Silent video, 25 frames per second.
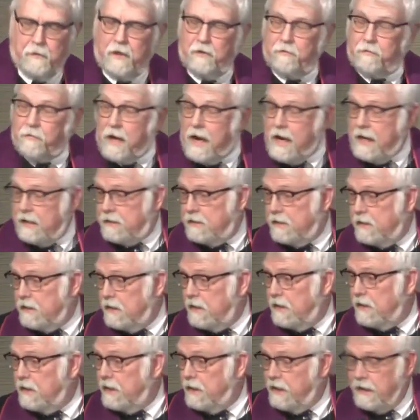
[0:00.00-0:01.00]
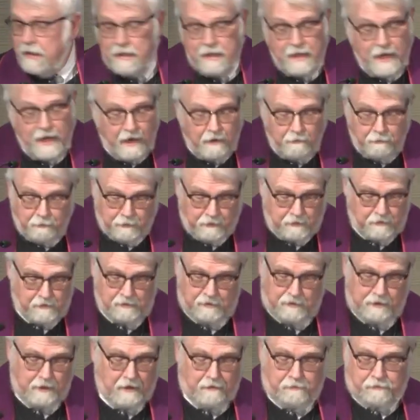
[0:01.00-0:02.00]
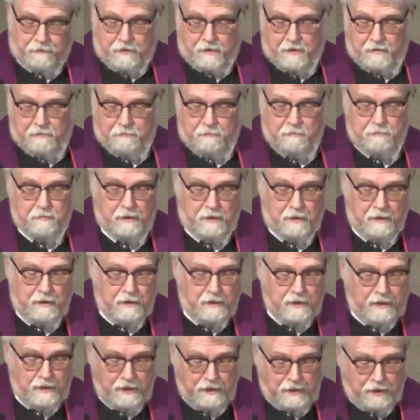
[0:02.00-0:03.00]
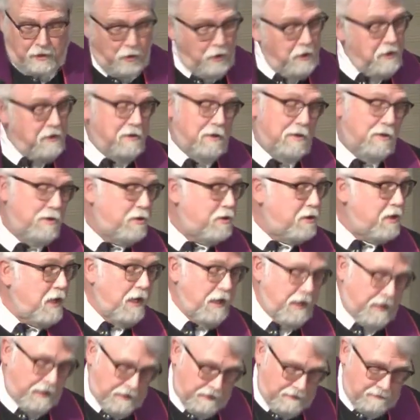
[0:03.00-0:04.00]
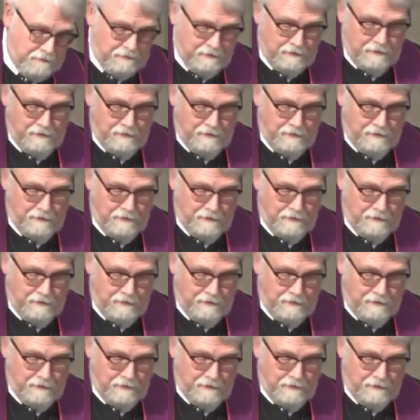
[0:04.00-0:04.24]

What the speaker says: In fact, it never left him. He couldn't shake it.